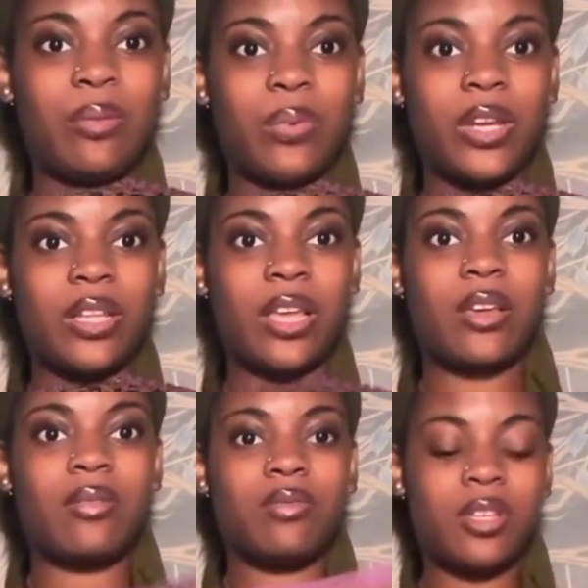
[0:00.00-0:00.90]
wear like
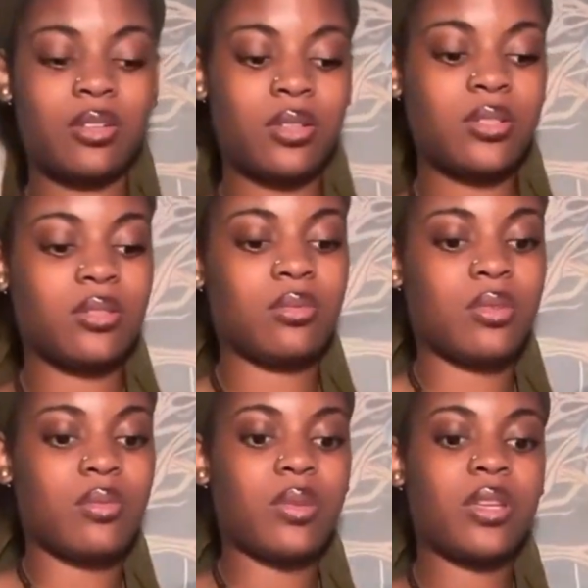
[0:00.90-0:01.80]
comfy. Oh, this is the wrong
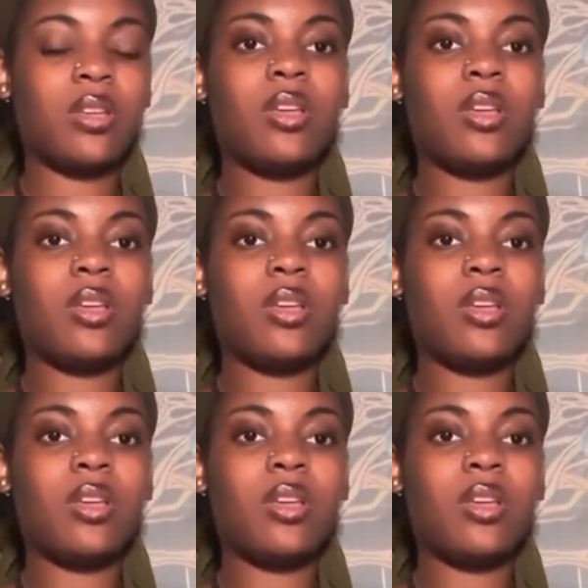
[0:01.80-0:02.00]
way.